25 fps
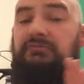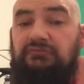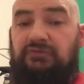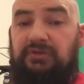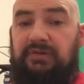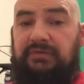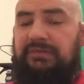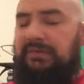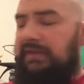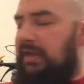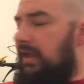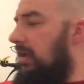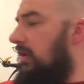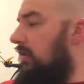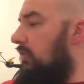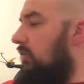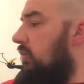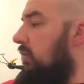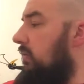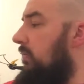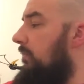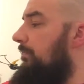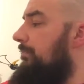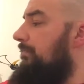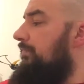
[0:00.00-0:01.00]

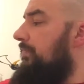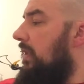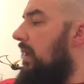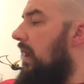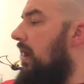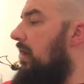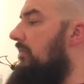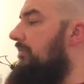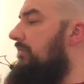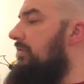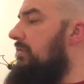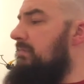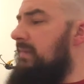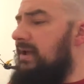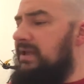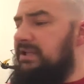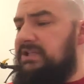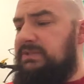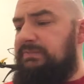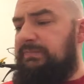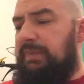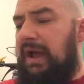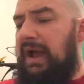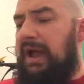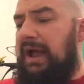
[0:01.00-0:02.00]
review of the
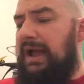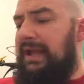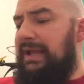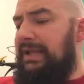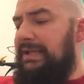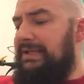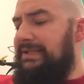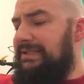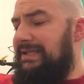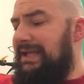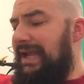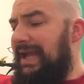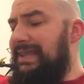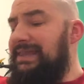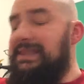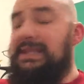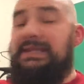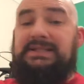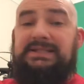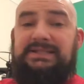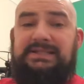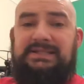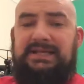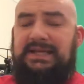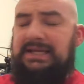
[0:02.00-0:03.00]
mince pies in
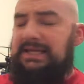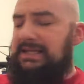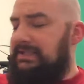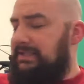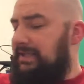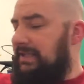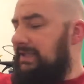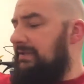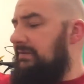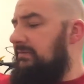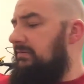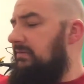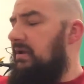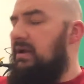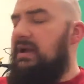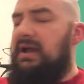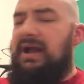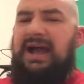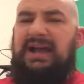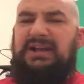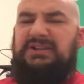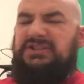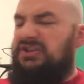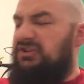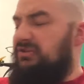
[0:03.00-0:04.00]
this season.
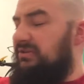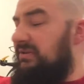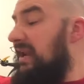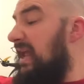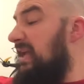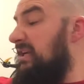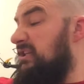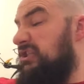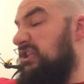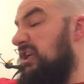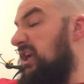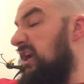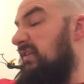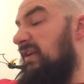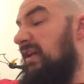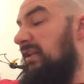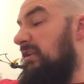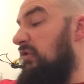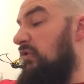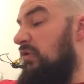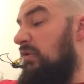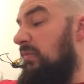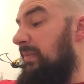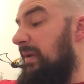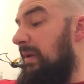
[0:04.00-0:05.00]
I should next year
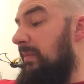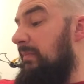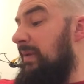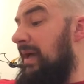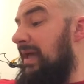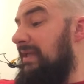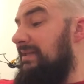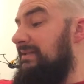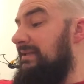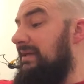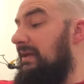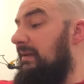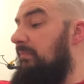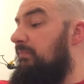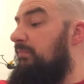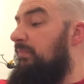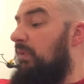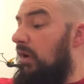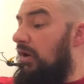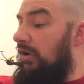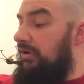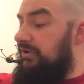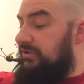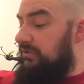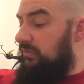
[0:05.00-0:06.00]
I'll go a bit better,
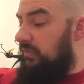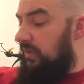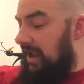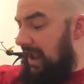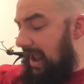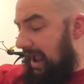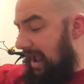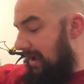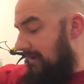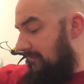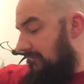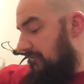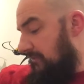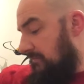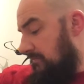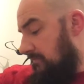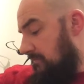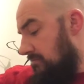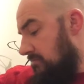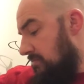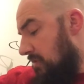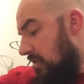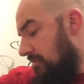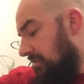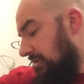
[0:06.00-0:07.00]
but we have
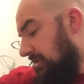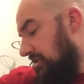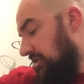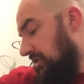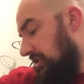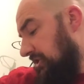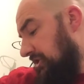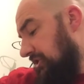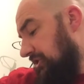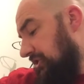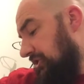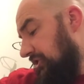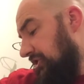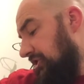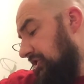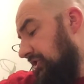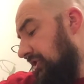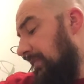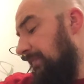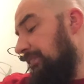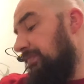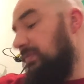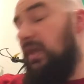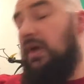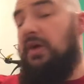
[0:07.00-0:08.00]

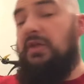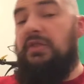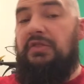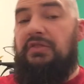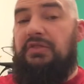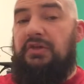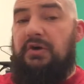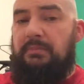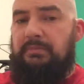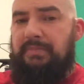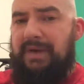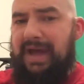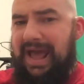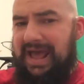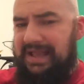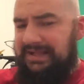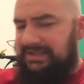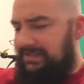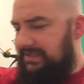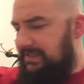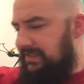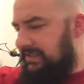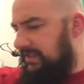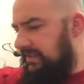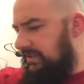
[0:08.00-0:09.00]
Morrison's the
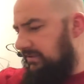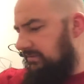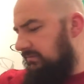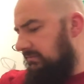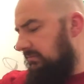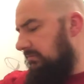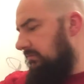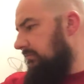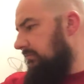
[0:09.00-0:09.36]
best.